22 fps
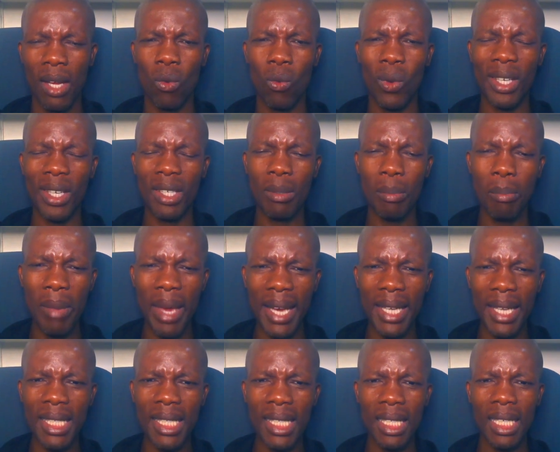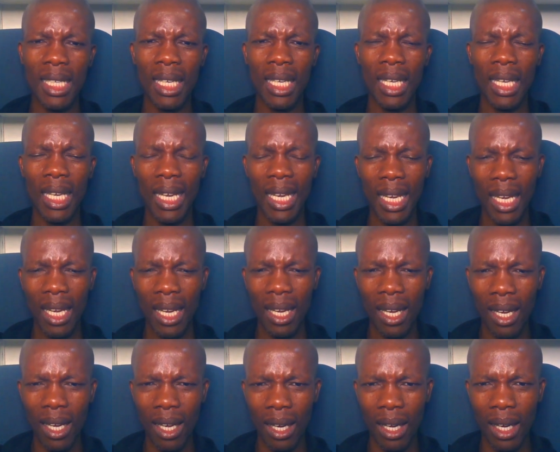what makes
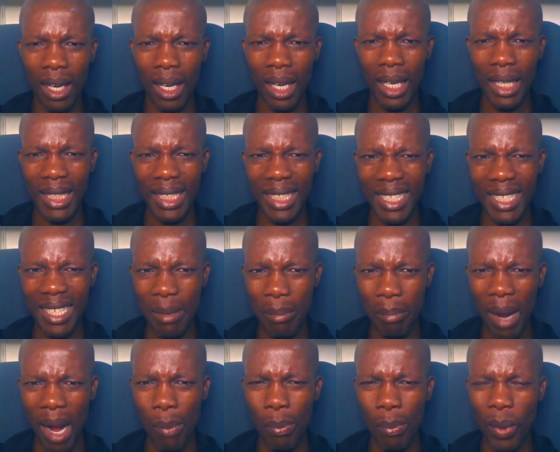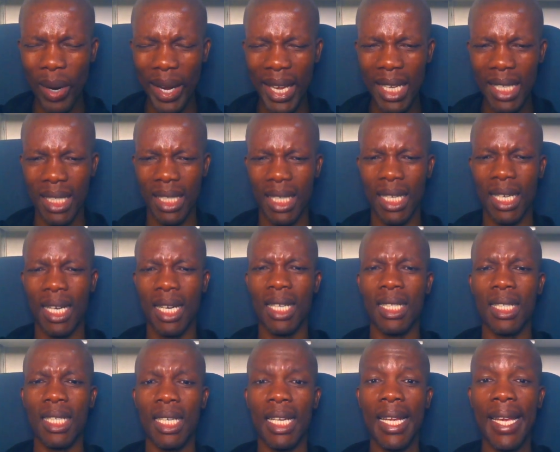uh, Zimbabwe as a
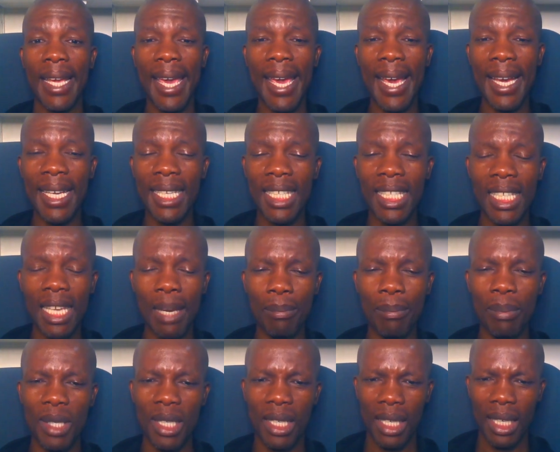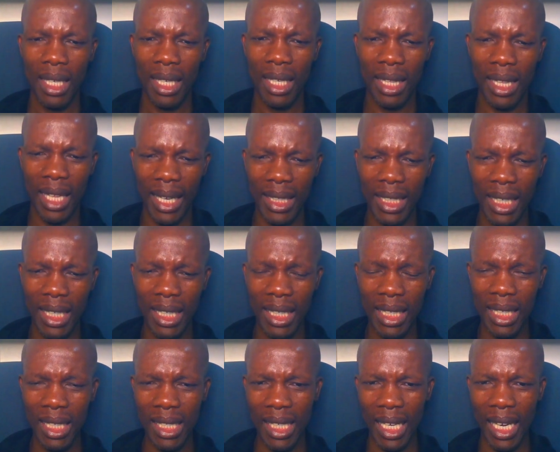country, except that
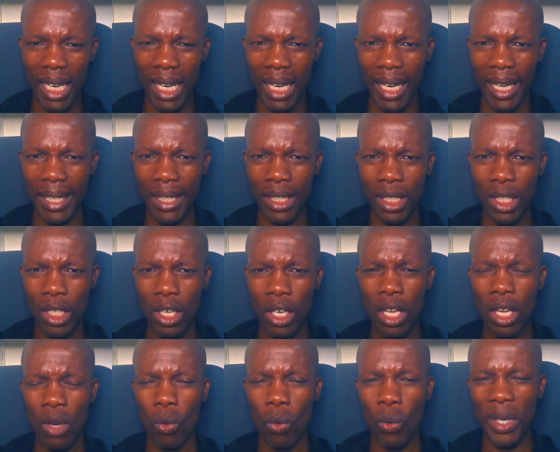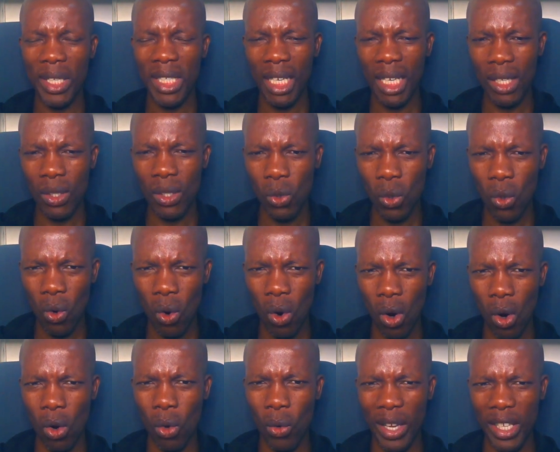it is a land which has
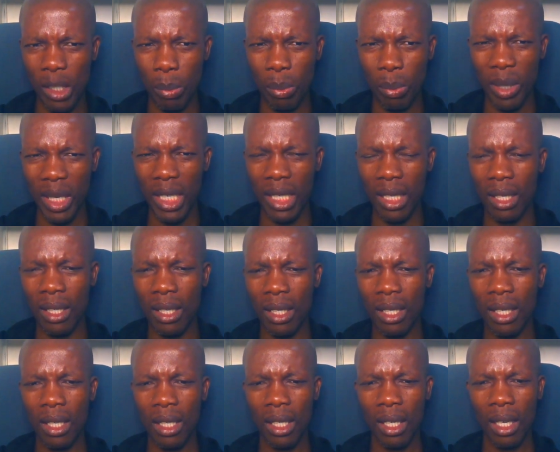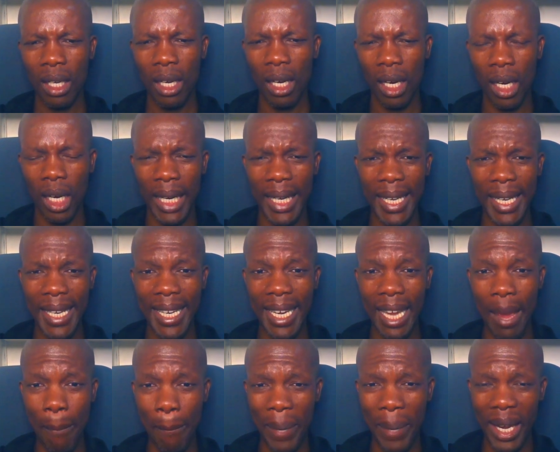always been uh, in
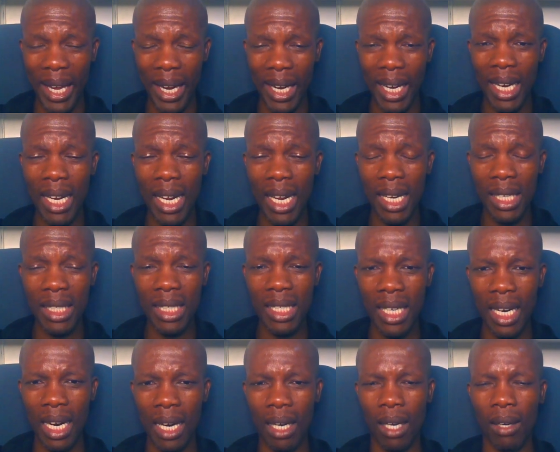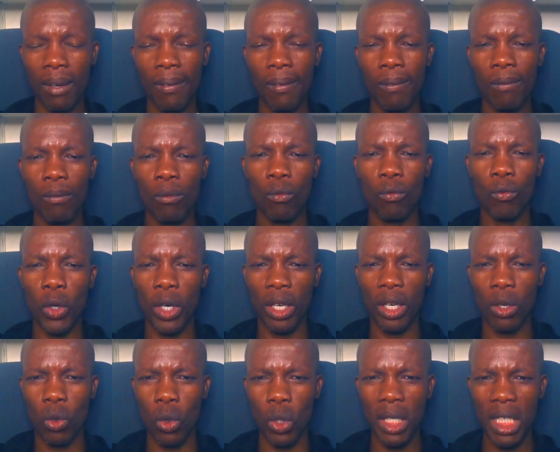a perennial struggle for
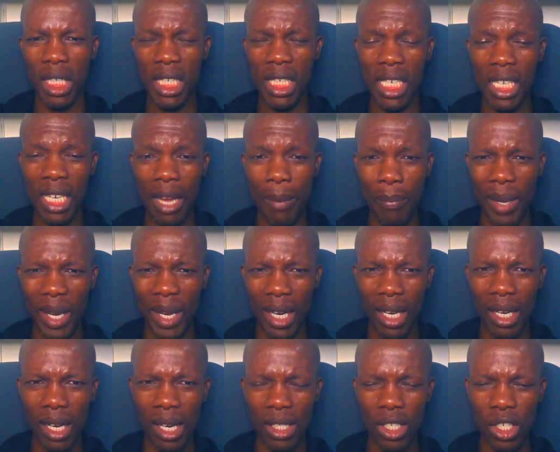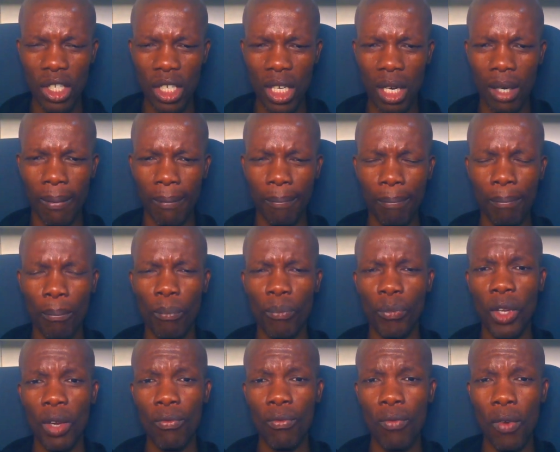recognition, a perennial struggle
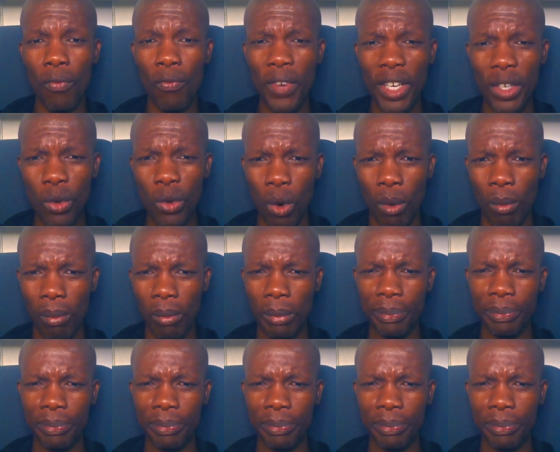for freedom.